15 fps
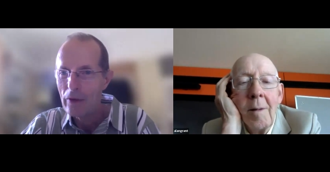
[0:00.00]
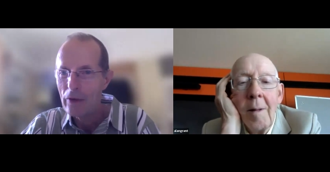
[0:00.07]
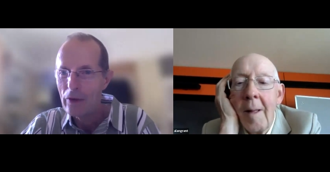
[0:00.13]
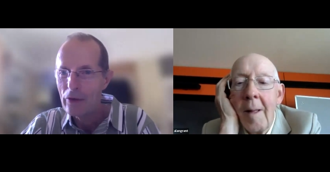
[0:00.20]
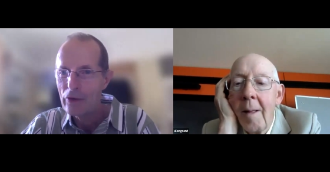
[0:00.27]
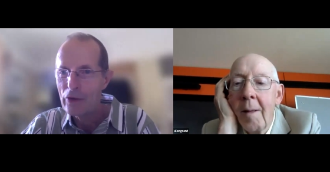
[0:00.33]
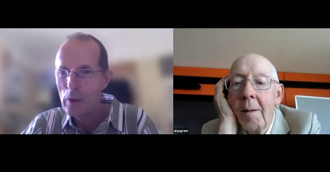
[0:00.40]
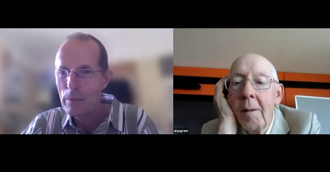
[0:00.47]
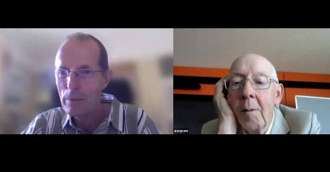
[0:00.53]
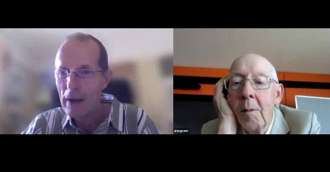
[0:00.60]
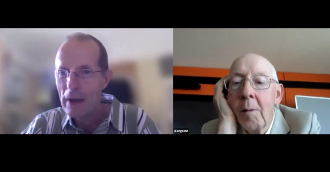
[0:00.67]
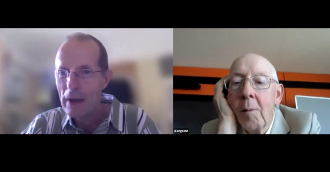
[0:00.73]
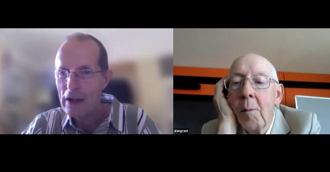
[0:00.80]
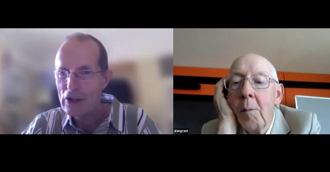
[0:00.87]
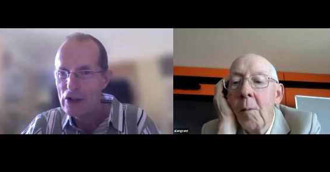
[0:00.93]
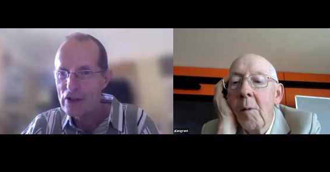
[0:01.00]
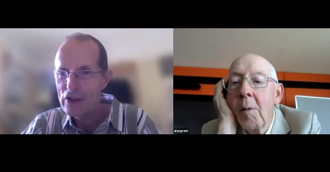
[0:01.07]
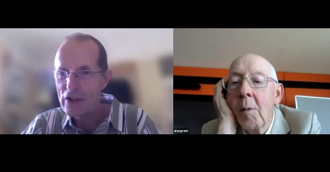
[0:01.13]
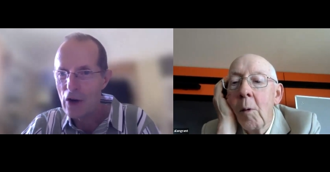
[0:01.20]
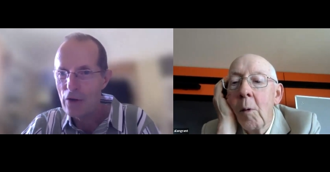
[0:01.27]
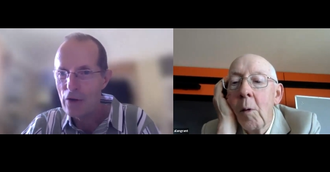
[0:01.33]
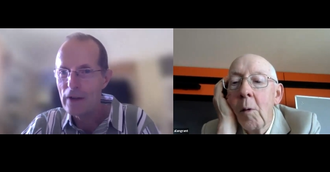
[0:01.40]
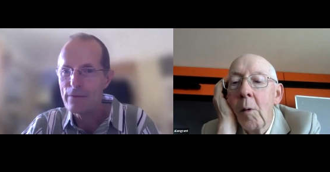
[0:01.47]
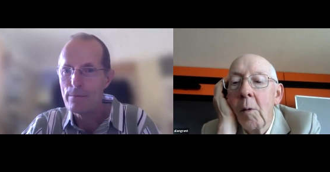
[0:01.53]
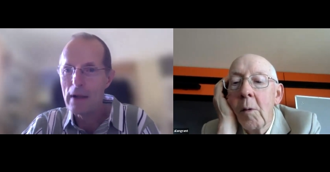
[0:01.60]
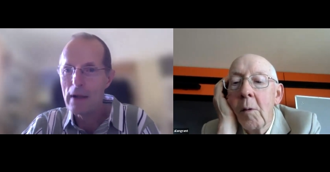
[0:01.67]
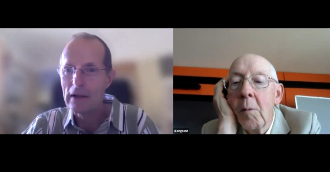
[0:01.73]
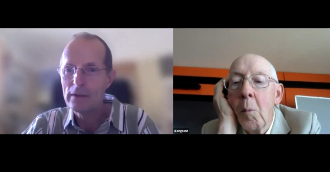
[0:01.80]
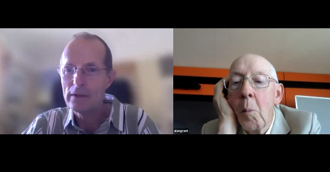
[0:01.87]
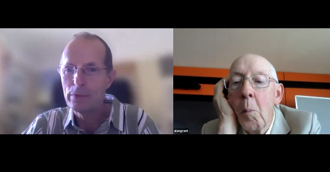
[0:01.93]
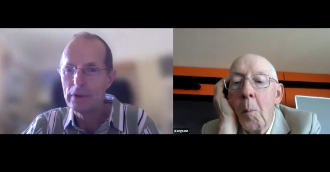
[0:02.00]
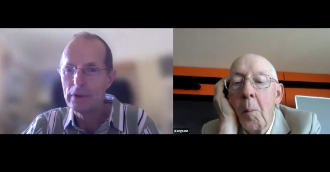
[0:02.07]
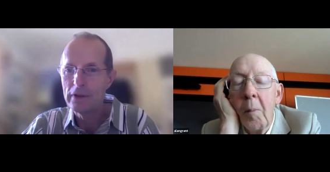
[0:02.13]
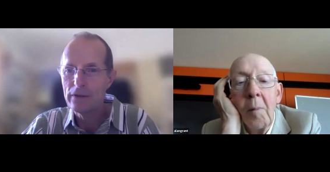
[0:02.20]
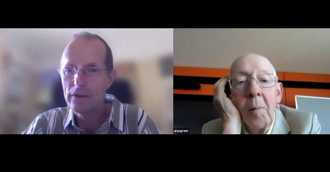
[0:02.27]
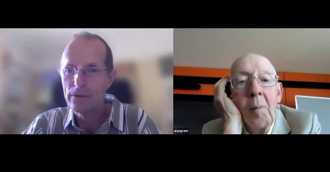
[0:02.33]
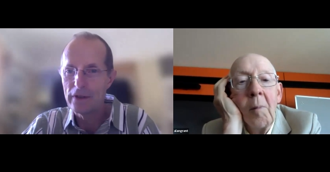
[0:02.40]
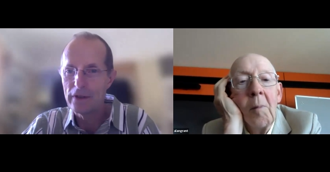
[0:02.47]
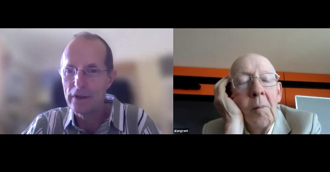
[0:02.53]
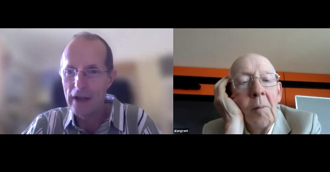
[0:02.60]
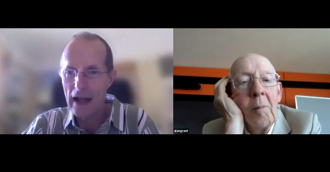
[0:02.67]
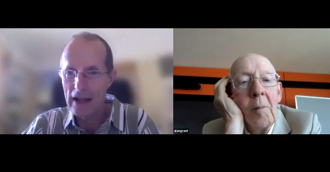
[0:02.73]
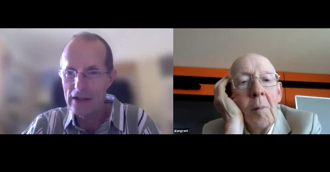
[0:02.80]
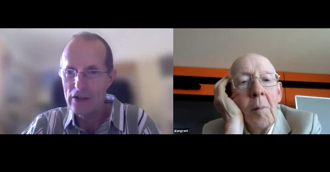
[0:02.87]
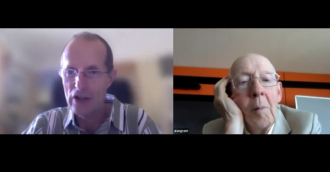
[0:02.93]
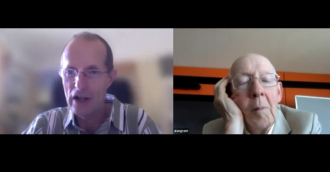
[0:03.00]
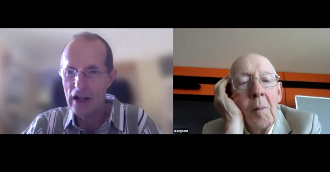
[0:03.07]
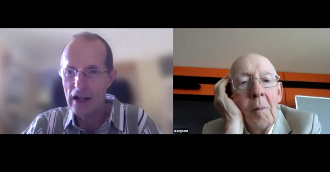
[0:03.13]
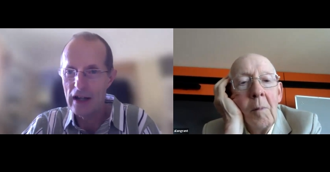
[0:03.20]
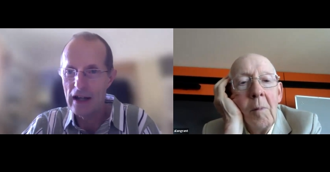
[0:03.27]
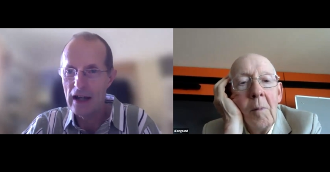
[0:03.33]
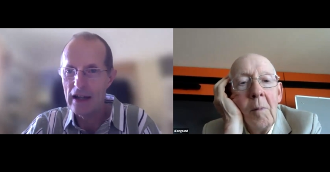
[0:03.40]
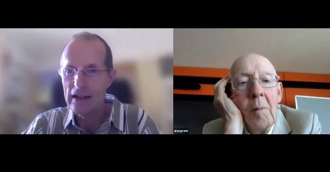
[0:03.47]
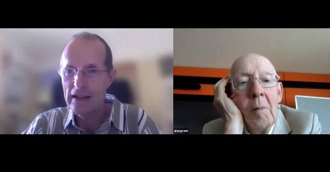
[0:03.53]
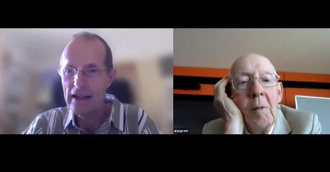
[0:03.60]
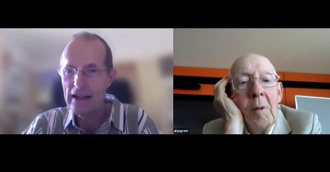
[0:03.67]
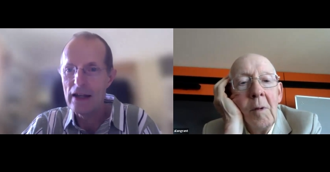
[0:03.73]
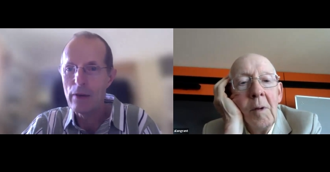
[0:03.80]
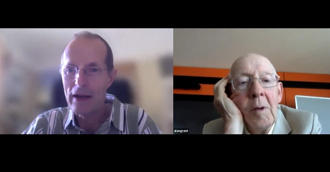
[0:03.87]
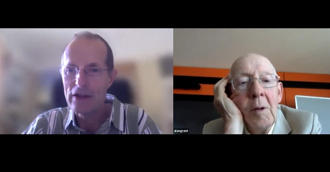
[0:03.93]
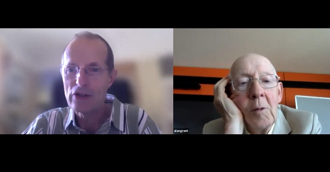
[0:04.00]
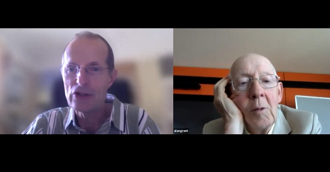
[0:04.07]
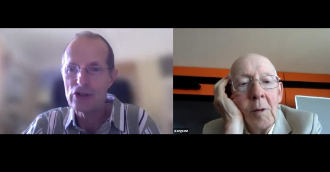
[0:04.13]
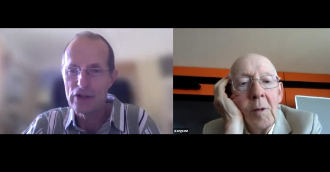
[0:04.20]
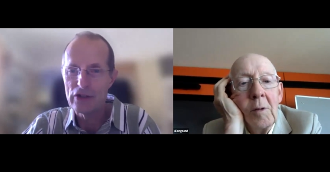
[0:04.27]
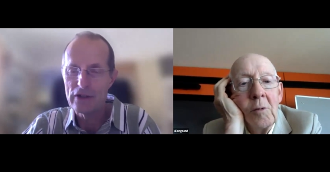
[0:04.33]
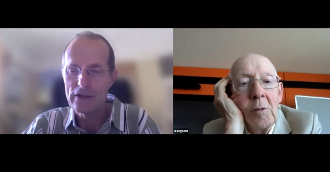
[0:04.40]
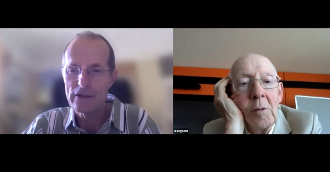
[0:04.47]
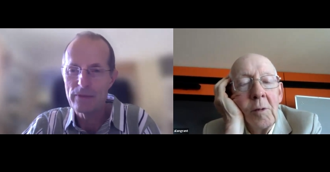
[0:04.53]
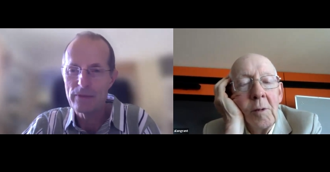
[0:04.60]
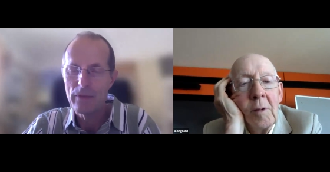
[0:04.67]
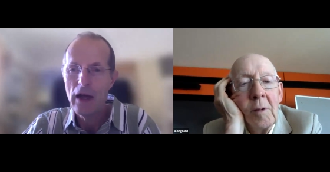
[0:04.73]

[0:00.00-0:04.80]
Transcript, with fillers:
Speaker 1: so will patients often have multiple different uh, neoantigens?